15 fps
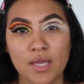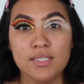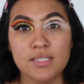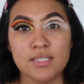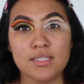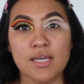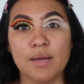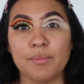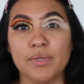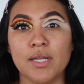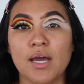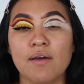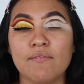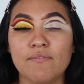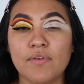Since I'm gonna
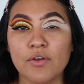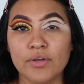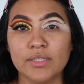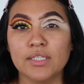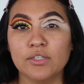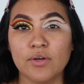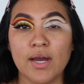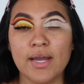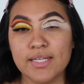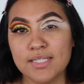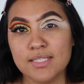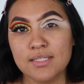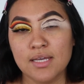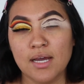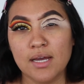have very little
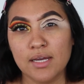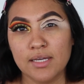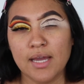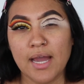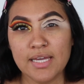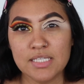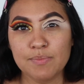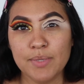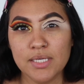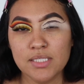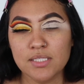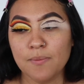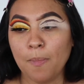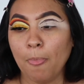eye space,